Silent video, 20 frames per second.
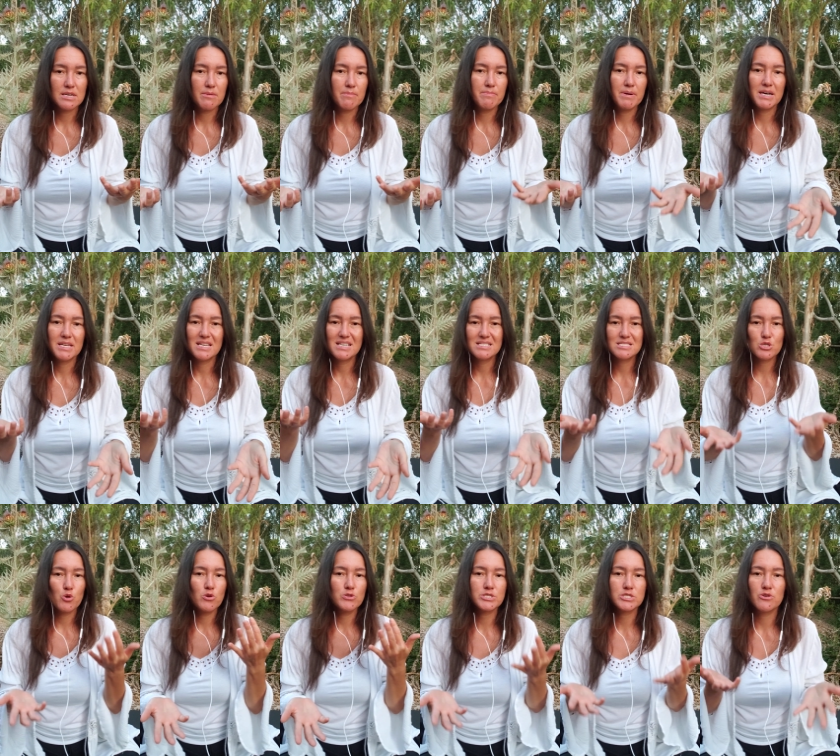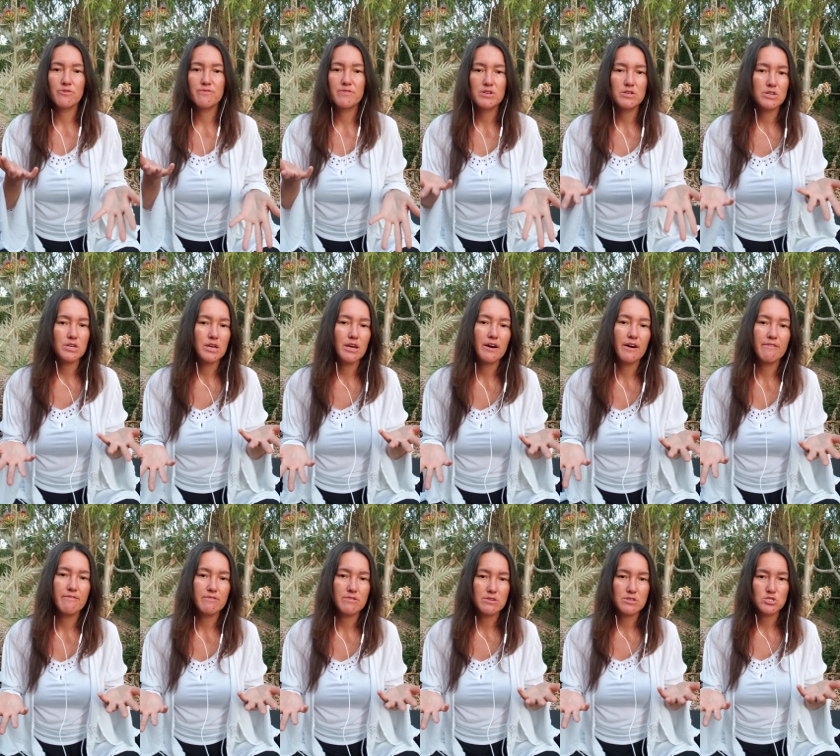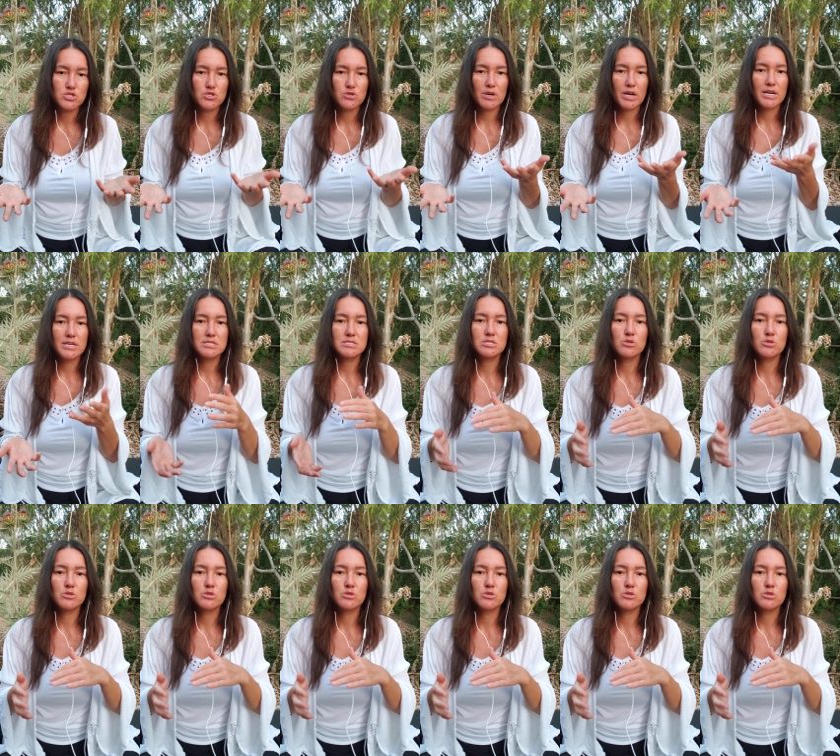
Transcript: but it's also very average, right?